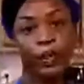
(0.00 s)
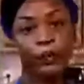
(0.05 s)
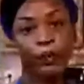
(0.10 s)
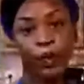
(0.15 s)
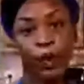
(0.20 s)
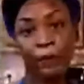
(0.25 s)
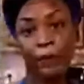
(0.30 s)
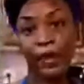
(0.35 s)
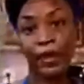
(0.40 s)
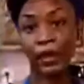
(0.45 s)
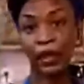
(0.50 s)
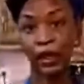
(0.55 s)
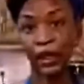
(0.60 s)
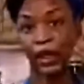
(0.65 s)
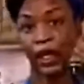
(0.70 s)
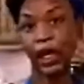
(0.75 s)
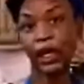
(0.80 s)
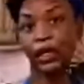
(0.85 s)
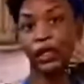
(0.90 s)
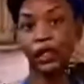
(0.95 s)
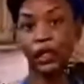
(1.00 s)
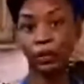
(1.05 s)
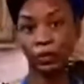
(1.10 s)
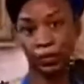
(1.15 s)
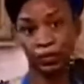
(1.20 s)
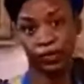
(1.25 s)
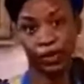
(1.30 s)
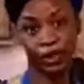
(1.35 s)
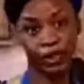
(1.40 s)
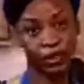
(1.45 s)
I'm making a double
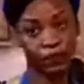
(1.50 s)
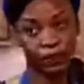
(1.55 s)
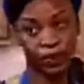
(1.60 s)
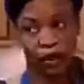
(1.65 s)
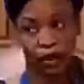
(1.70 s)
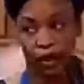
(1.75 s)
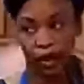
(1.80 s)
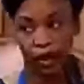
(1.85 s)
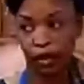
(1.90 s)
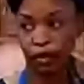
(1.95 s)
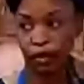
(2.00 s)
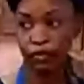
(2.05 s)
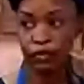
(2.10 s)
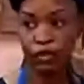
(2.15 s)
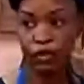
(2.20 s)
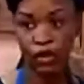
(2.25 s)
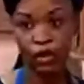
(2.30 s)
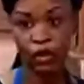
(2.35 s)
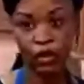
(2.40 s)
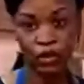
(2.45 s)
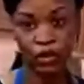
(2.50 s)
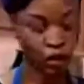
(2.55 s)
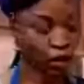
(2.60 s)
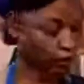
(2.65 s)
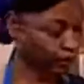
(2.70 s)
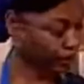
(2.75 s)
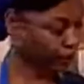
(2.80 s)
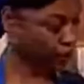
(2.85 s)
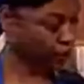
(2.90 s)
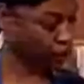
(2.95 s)
recipe here. So it's going to
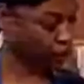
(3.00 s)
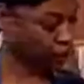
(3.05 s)
be,